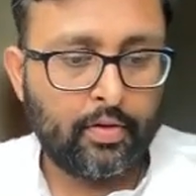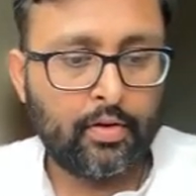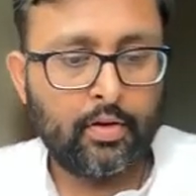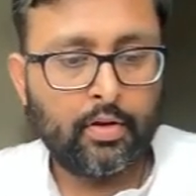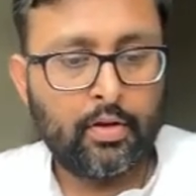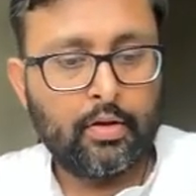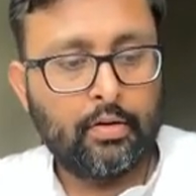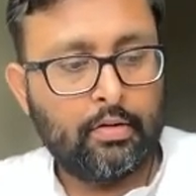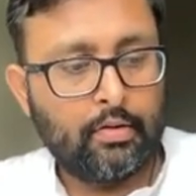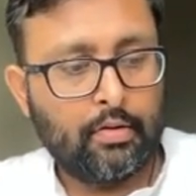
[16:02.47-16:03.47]

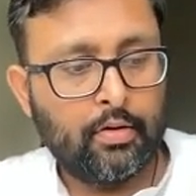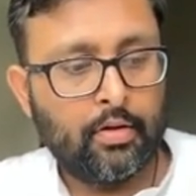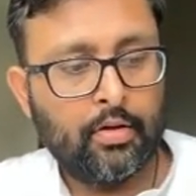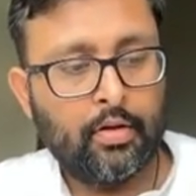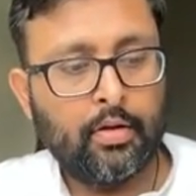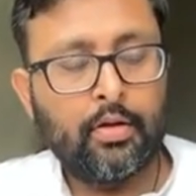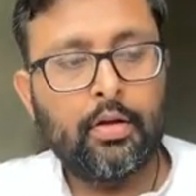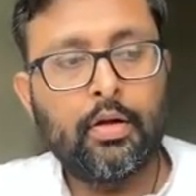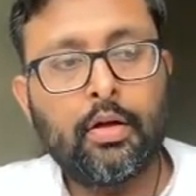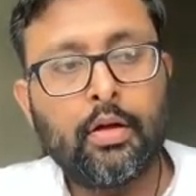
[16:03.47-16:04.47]

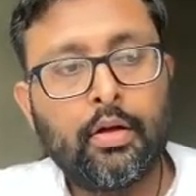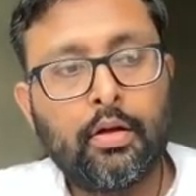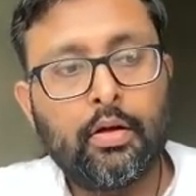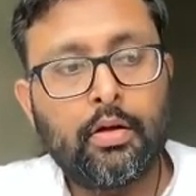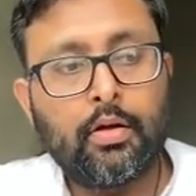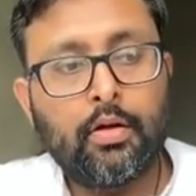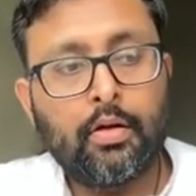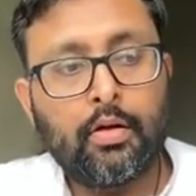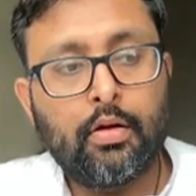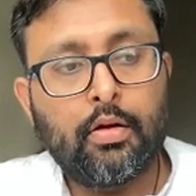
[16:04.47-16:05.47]
[no speech]